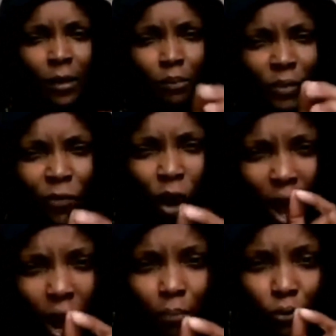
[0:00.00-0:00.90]
Before
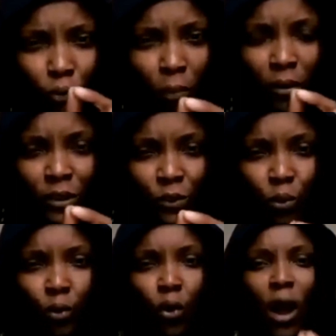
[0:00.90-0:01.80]
armed robbers
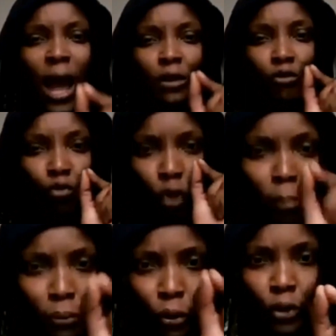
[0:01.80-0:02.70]
will go and
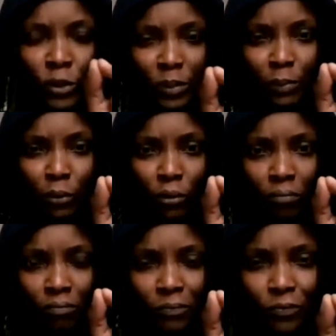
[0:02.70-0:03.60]
rob those people,
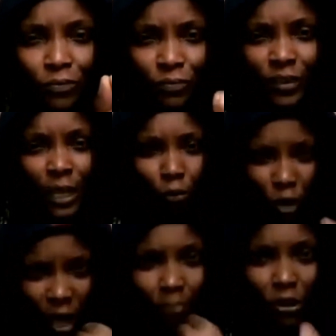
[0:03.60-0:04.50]
they will
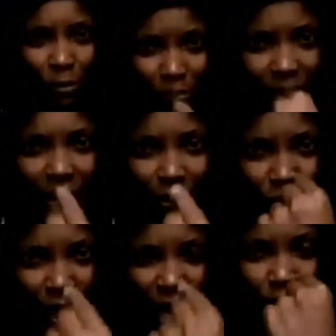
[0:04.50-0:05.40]
come to me and
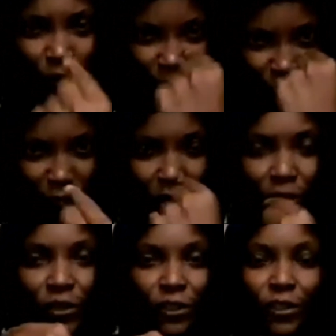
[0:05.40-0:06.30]
your house
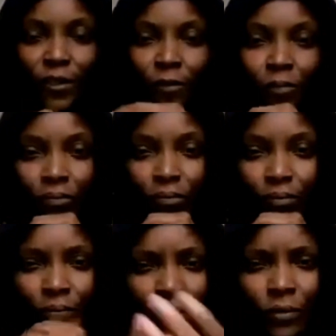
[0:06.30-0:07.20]
first.
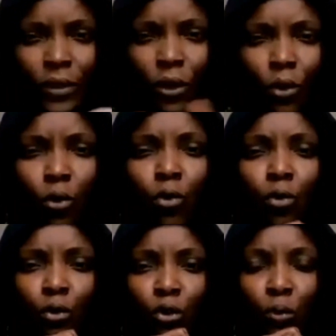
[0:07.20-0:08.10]

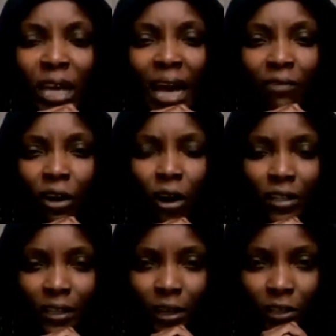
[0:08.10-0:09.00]
Who do we have
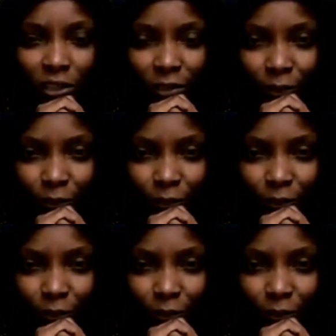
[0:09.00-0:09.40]
guarding us?